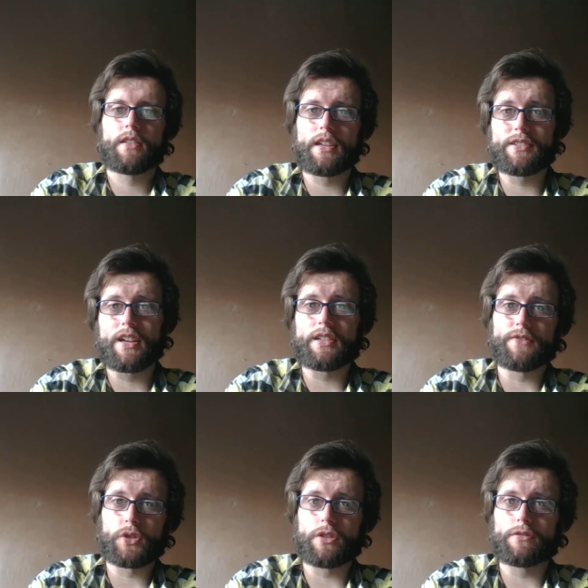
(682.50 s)
Thanks guys
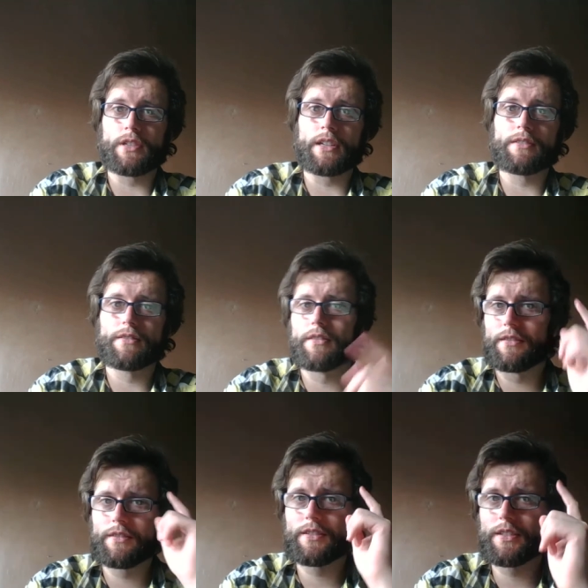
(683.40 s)
for tuning in.
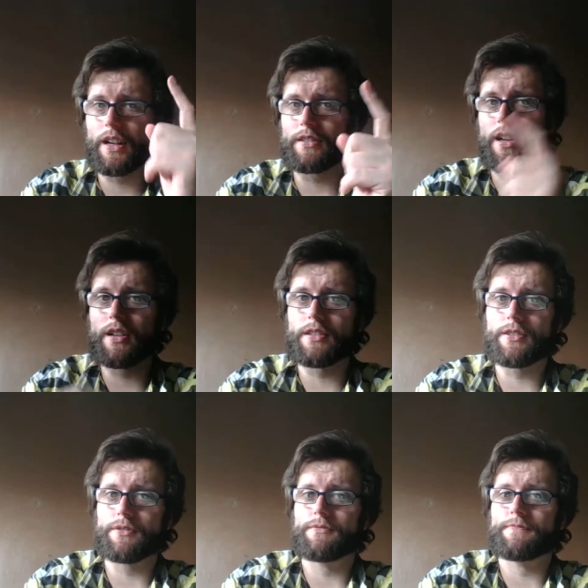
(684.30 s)
Catch you guys
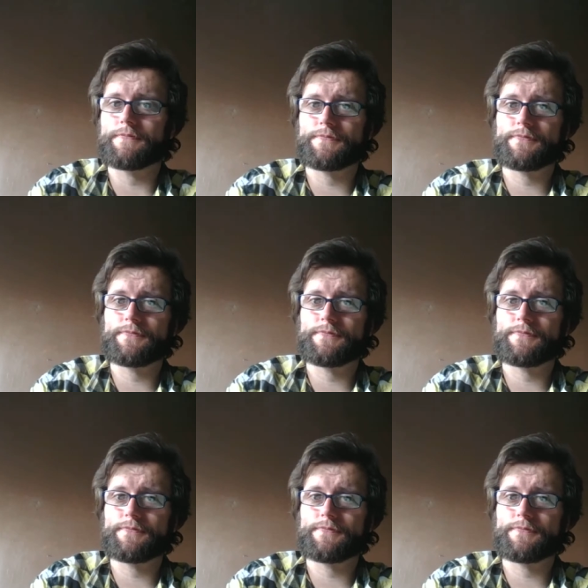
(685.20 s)
soon.